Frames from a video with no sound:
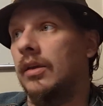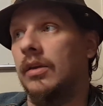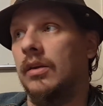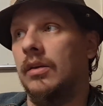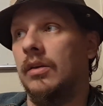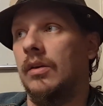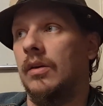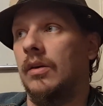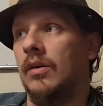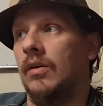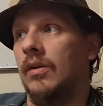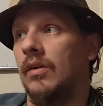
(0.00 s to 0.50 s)

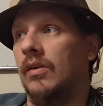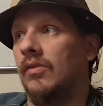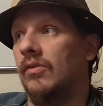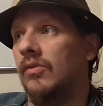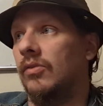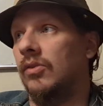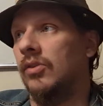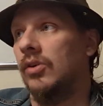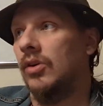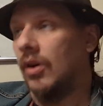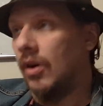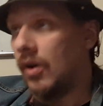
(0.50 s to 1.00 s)

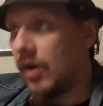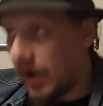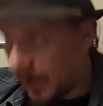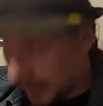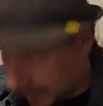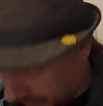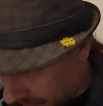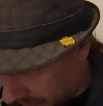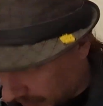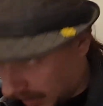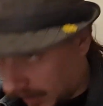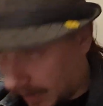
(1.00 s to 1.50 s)

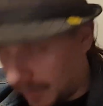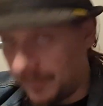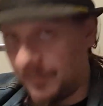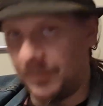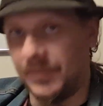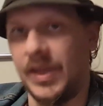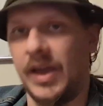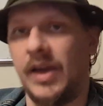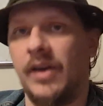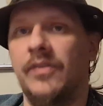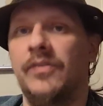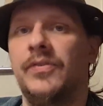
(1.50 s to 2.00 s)

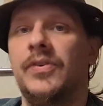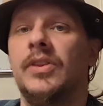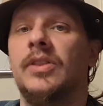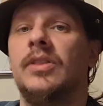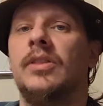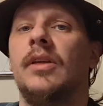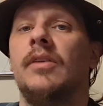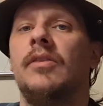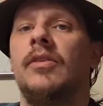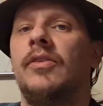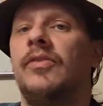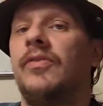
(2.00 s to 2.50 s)
I'm now
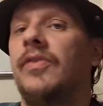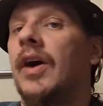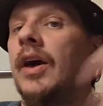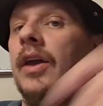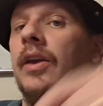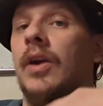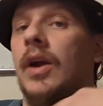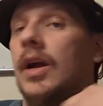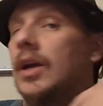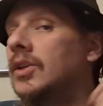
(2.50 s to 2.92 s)
5th level fighter.